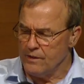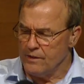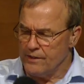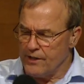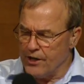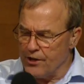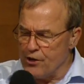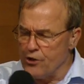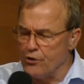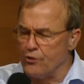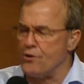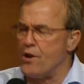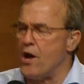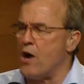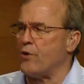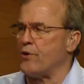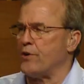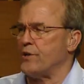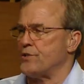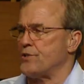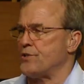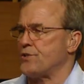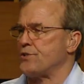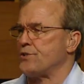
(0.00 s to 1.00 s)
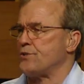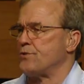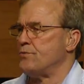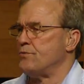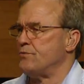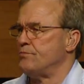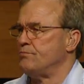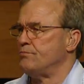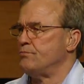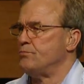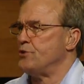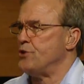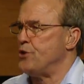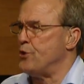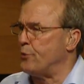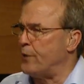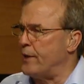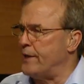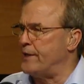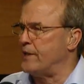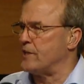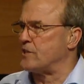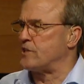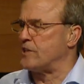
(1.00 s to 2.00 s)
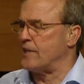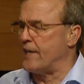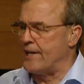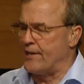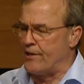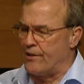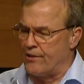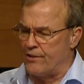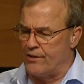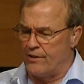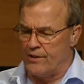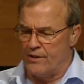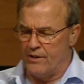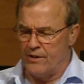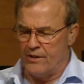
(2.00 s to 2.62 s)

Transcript: Now you'll notice when you read this later,